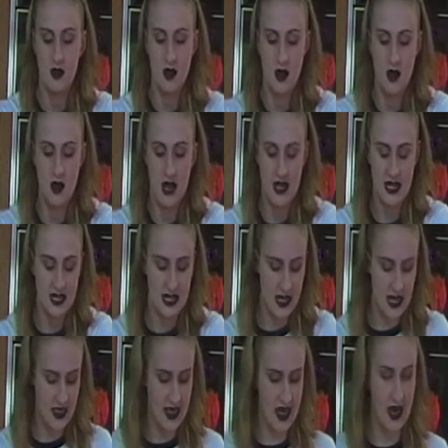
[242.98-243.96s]
Alright,
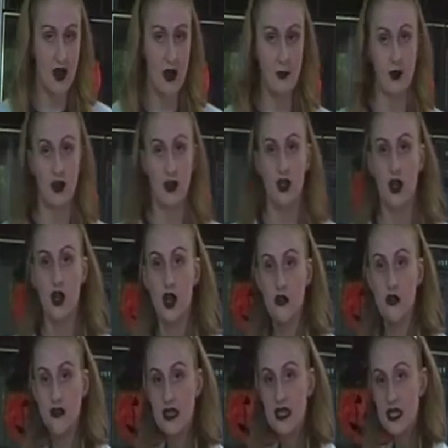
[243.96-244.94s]
and now I'm going to go
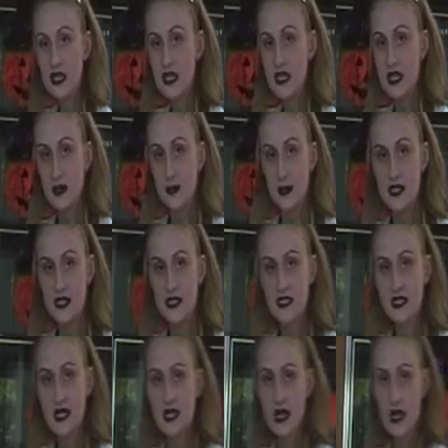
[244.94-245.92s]
over here and beat
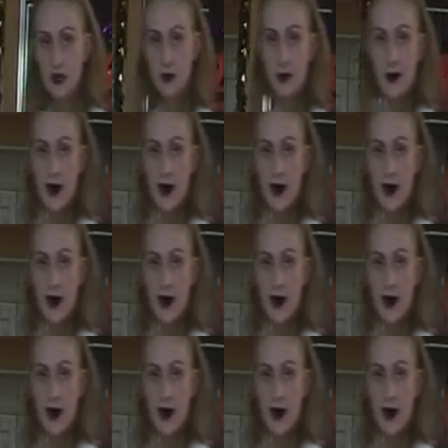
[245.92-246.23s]
it and I'll be